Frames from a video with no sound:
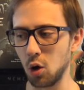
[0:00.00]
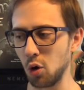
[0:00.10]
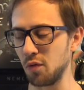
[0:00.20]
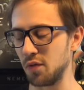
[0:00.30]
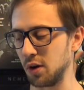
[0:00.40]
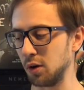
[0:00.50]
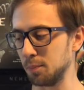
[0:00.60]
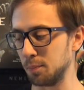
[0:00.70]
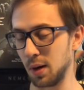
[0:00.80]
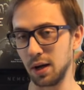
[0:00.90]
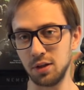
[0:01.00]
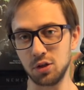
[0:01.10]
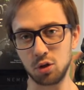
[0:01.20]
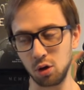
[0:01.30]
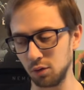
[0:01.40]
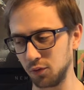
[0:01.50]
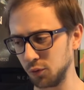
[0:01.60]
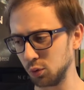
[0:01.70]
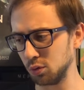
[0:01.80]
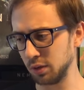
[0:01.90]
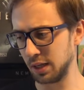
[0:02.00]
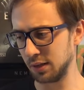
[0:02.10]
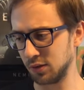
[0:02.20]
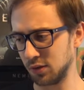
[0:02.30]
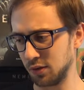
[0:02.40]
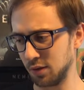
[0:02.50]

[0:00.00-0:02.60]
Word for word: on there, but it's colorful, it's